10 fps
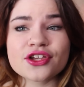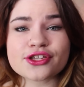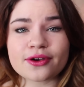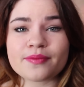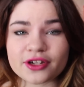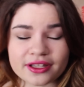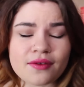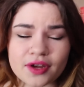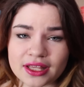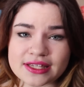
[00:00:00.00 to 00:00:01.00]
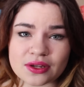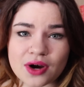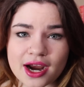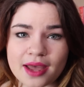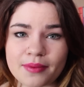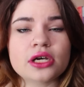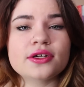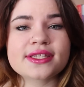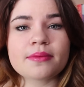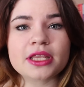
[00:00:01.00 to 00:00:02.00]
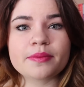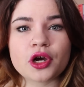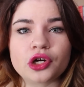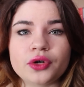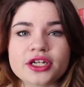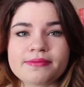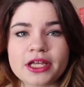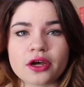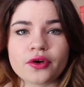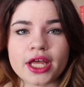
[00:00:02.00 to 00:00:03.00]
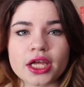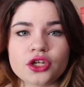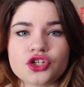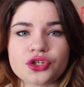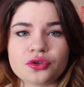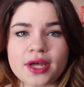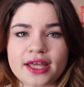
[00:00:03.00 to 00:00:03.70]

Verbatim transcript: So I'm really, really sorry. So some of them are going to be going to